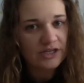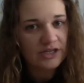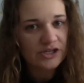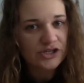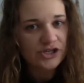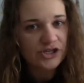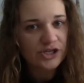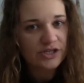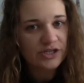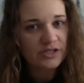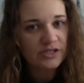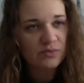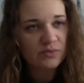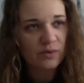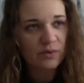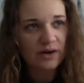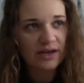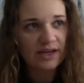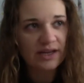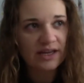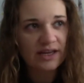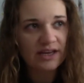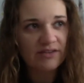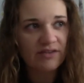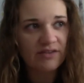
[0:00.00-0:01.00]
Just want to
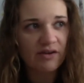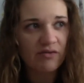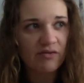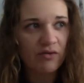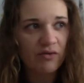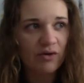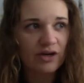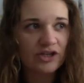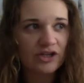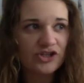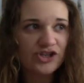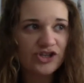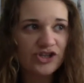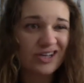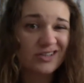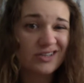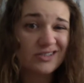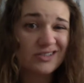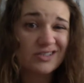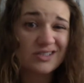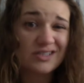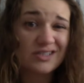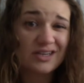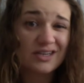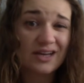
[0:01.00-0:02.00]
give everyone a
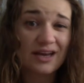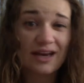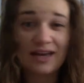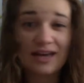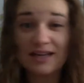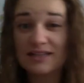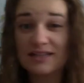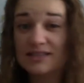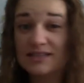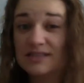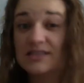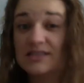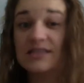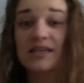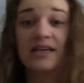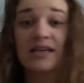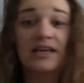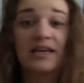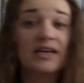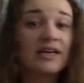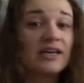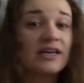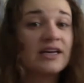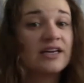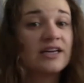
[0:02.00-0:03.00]
chance to kind of
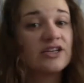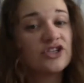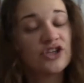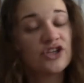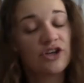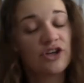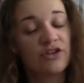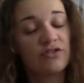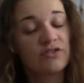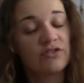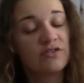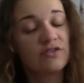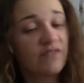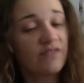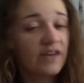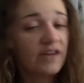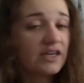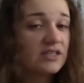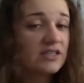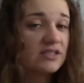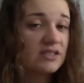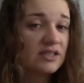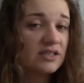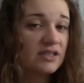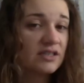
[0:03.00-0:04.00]
see each other's
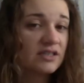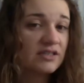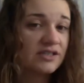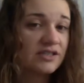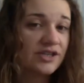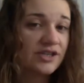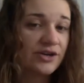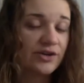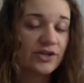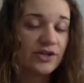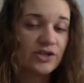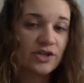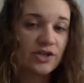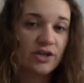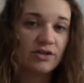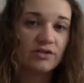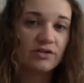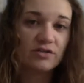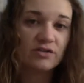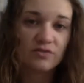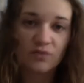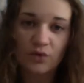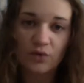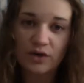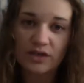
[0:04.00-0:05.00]
faces, hear each
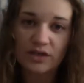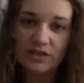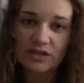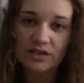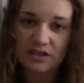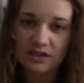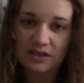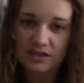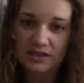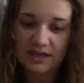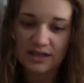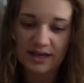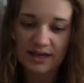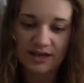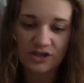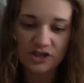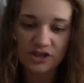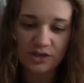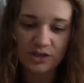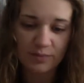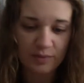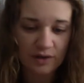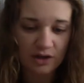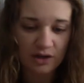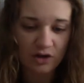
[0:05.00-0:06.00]
other's voices, catch
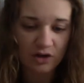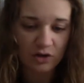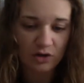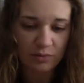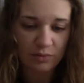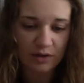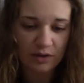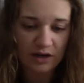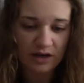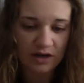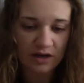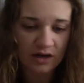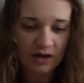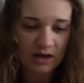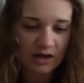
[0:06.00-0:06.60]
up a little bit.